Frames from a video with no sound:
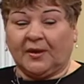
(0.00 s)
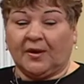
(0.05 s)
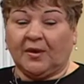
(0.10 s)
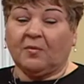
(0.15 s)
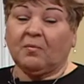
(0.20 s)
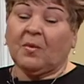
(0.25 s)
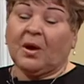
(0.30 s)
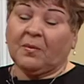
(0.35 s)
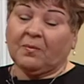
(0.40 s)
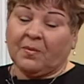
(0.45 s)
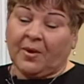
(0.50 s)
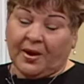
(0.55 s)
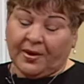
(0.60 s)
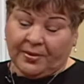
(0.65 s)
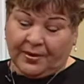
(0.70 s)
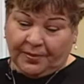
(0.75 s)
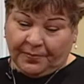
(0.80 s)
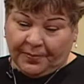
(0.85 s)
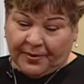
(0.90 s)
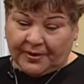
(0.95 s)
my
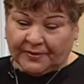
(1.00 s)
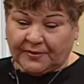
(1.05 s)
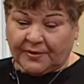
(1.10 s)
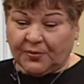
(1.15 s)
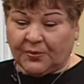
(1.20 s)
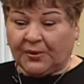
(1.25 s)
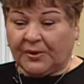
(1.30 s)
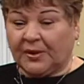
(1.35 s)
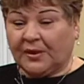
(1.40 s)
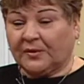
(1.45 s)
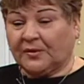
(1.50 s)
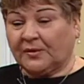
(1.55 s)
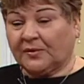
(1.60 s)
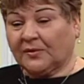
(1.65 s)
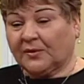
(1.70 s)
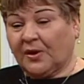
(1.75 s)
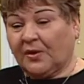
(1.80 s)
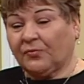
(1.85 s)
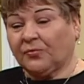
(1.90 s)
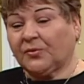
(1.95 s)
mother passed away in this
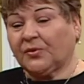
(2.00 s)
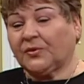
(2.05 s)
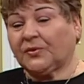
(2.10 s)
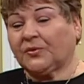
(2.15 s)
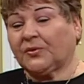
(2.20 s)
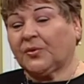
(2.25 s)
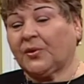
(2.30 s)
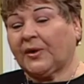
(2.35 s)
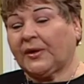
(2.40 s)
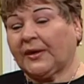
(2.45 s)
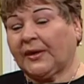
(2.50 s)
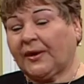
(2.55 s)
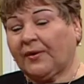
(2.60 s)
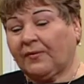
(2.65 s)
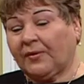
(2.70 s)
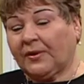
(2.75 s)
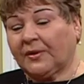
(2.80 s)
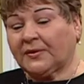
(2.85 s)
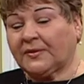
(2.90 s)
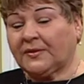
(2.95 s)
country, so I have
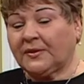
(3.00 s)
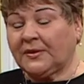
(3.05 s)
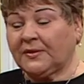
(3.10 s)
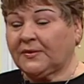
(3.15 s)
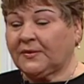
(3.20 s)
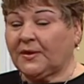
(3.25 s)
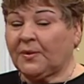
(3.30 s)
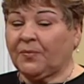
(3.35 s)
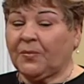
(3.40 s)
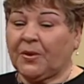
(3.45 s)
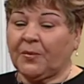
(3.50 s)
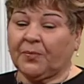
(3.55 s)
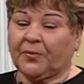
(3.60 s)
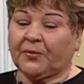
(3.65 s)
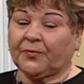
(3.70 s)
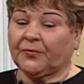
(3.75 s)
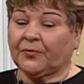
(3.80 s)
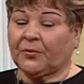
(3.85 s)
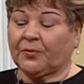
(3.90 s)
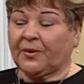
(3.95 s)
60
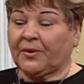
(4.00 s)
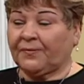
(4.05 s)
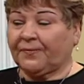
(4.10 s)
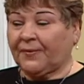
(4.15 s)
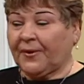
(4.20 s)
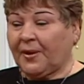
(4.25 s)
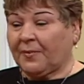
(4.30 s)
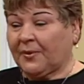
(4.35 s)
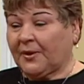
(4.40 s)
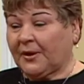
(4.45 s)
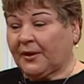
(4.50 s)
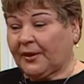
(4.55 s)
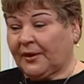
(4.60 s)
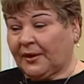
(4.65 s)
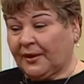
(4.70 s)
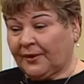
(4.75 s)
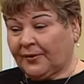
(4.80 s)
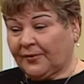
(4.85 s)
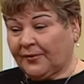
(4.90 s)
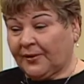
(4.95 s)
people from my family
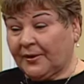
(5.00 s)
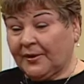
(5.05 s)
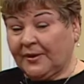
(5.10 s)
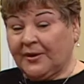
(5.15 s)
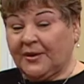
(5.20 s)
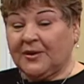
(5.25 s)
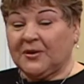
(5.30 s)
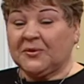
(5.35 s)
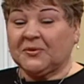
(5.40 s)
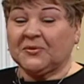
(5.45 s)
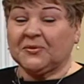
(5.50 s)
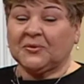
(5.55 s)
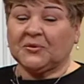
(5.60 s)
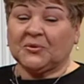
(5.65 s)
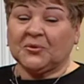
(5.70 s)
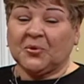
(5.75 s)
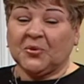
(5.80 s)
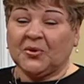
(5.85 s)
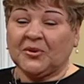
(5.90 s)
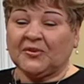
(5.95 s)
here.
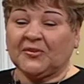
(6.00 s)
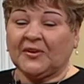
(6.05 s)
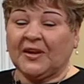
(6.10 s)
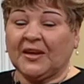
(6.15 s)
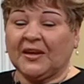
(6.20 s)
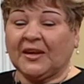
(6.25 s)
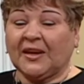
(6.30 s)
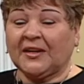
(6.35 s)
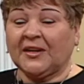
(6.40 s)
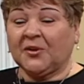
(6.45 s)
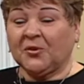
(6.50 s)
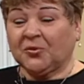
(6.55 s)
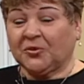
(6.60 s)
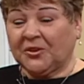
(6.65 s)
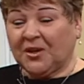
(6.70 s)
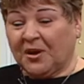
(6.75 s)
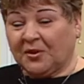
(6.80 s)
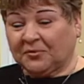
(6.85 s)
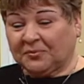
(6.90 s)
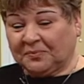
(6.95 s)
So it's like a little
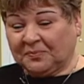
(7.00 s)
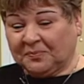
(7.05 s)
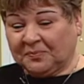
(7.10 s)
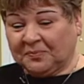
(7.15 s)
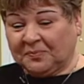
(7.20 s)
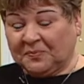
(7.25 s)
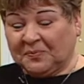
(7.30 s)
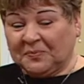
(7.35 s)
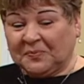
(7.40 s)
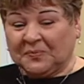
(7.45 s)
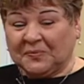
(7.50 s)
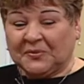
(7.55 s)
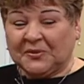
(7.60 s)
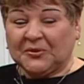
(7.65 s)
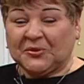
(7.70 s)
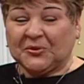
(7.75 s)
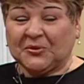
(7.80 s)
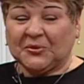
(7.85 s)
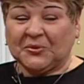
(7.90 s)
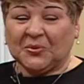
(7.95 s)
town.
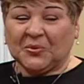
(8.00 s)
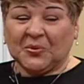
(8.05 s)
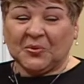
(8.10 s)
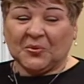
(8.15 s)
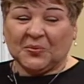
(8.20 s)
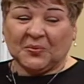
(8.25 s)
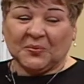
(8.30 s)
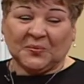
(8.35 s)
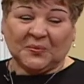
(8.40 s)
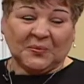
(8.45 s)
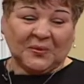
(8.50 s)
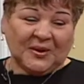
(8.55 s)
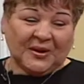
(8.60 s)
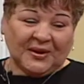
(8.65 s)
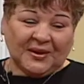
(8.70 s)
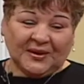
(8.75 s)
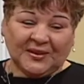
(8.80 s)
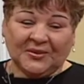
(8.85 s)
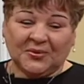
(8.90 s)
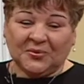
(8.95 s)
So
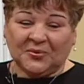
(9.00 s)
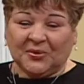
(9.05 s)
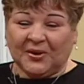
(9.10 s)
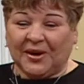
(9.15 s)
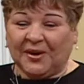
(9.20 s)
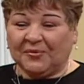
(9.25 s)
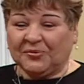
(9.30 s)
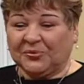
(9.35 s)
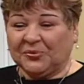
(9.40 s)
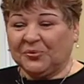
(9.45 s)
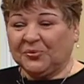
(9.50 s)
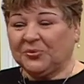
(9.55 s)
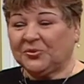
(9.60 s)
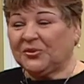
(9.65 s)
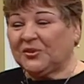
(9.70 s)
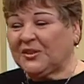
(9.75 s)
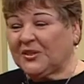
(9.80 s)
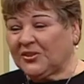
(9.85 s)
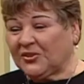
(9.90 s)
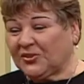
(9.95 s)
I don't have to
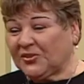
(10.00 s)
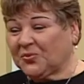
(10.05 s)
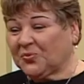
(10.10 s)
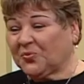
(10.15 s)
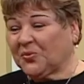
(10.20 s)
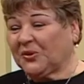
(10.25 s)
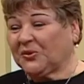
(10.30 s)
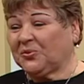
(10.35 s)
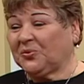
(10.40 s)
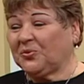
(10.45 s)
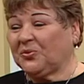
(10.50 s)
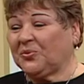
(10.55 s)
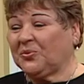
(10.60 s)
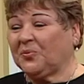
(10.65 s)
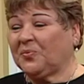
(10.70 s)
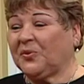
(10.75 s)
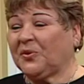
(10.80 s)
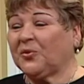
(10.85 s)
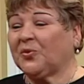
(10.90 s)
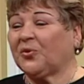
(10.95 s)
teach them what to do
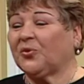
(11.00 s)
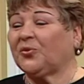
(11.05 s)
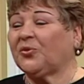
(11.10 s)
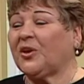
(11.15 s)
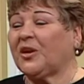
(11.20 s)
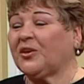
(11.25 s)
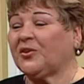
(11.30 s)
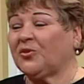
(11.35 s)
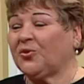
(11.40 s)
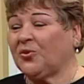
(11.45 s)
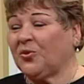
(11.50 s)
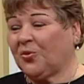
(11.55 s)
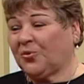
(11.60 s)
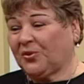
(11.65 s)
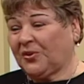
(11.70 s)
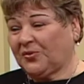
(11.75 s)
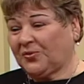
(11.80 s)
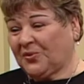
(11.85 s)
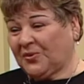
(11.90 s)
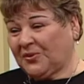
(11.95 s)
because they know
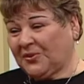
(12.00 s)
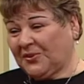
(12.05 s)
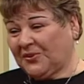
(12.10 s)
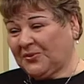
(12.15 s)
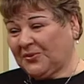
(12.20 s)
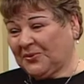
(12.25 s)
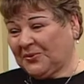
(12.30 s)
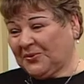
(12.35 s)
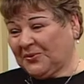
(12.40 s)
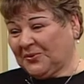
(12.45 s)
the tradition.